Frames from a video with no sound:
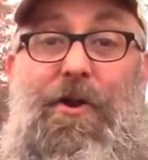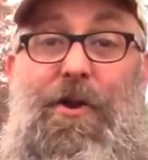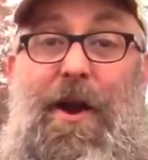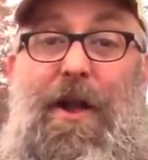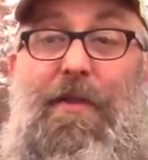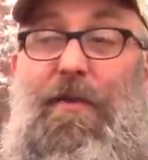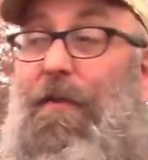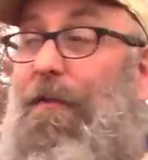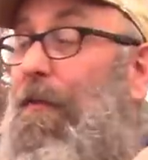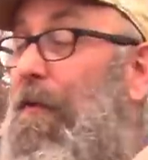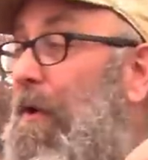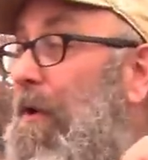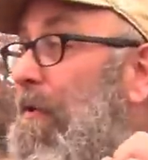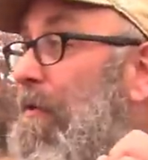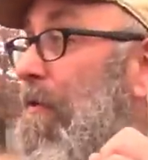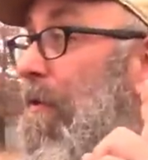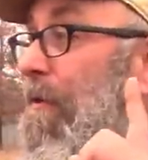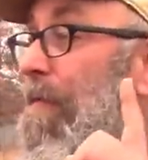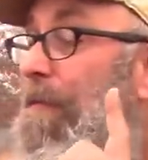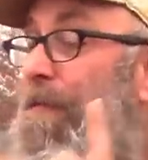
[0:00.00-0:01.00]
chest
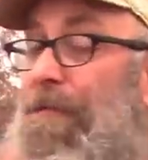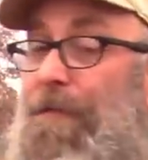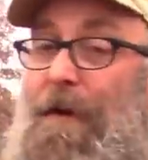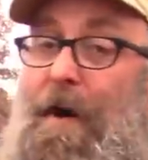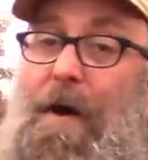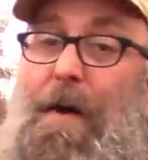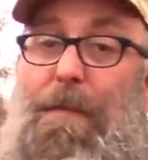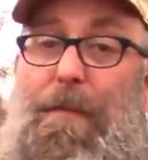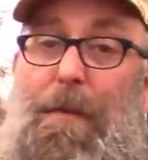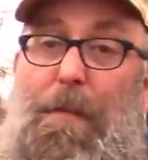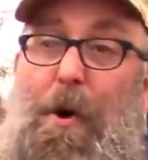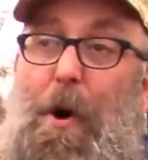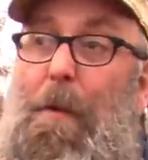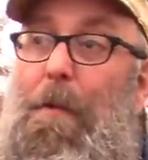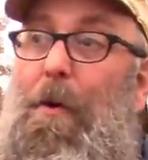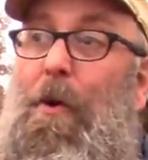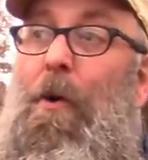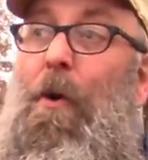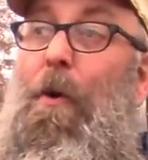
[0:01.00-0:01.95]
freezer from the mobile